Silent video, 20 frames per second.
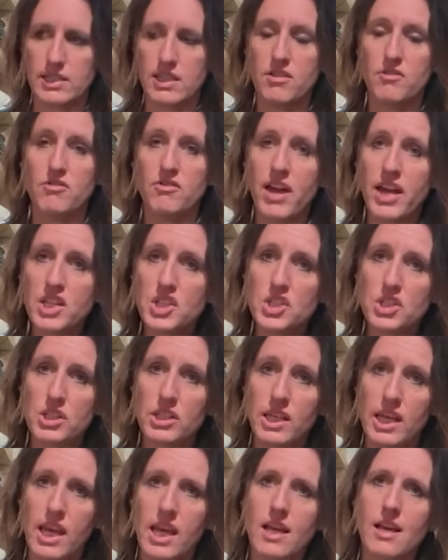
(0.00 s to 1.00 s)

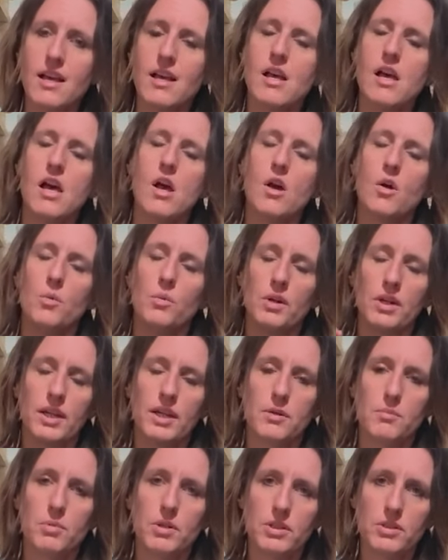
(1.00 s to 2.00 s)
Eventually, we're
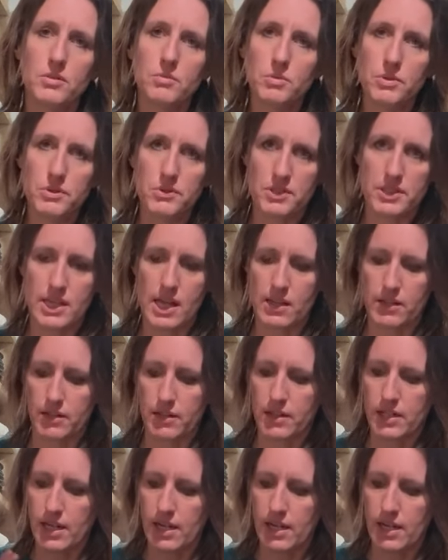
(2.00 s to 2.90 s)
gonna build a root cellar,